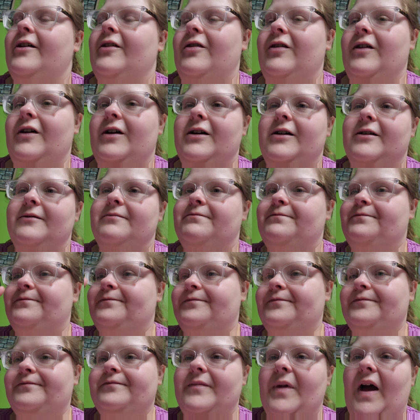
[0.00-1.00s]
the
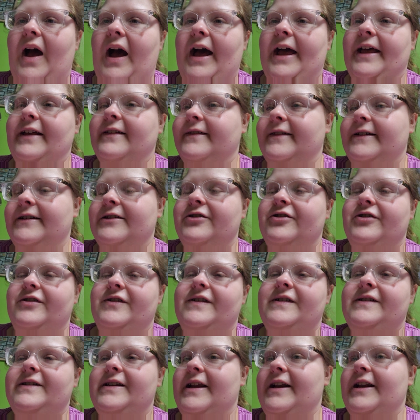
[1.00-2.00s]
island or
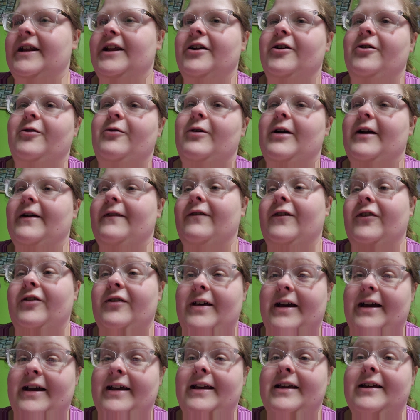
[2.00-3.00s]
city or wherever
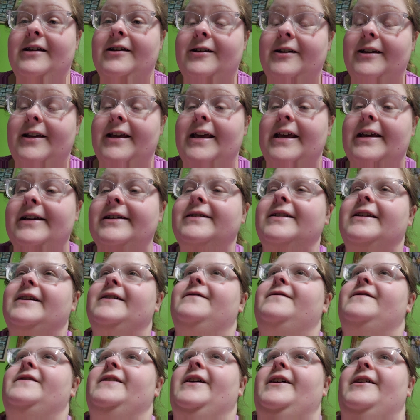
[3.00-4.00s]
that he
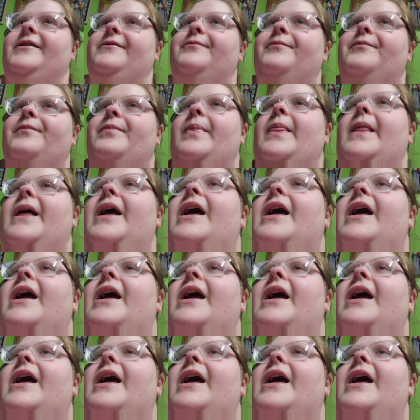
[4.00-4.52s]
lived in.